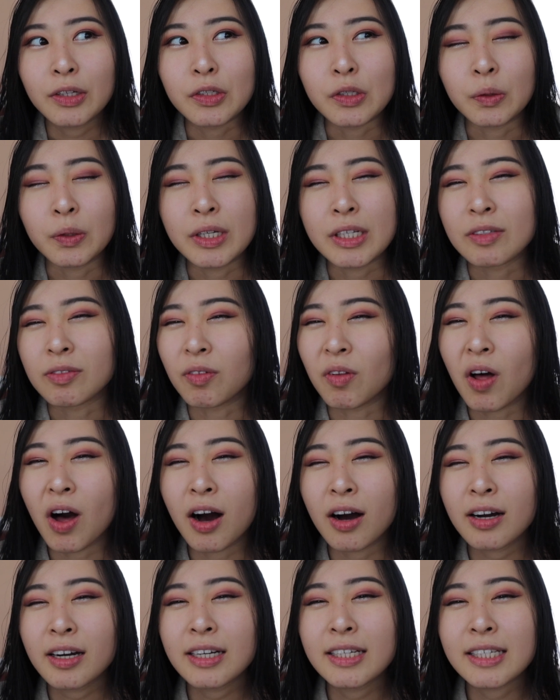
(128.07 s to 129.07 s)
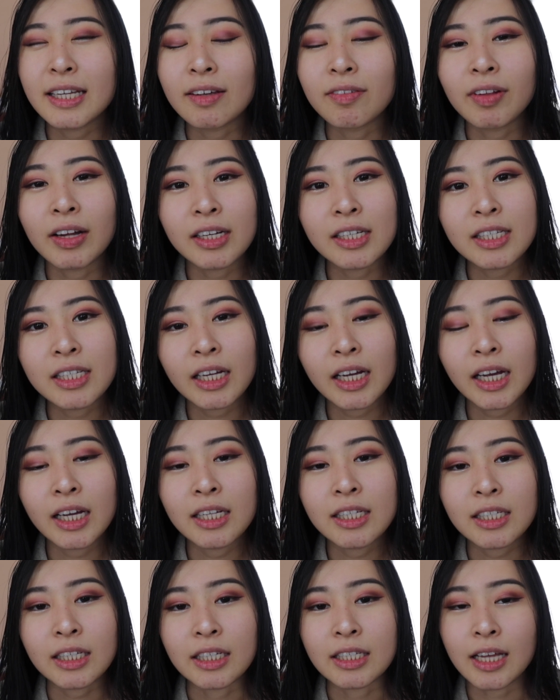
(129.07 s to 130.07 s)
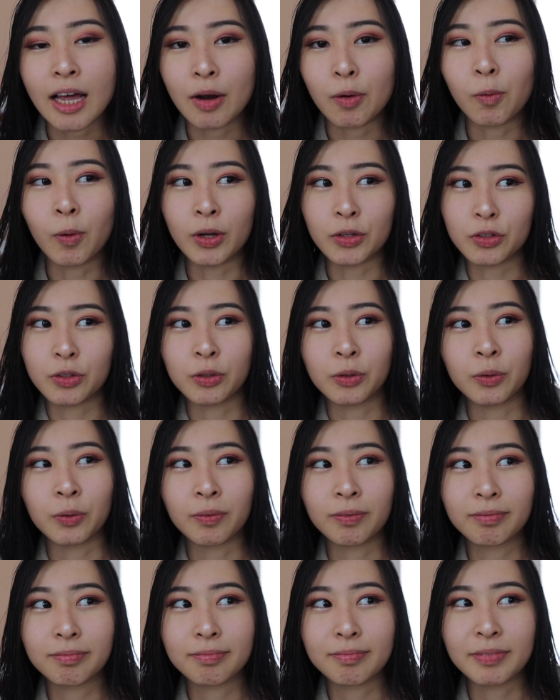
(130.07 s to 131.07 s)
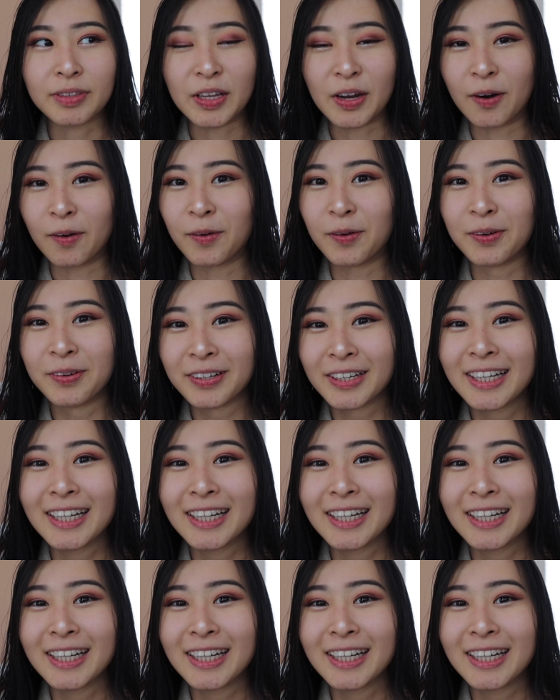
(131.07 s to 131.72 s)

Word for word: do these vlogs if that is the case because I don't want to you know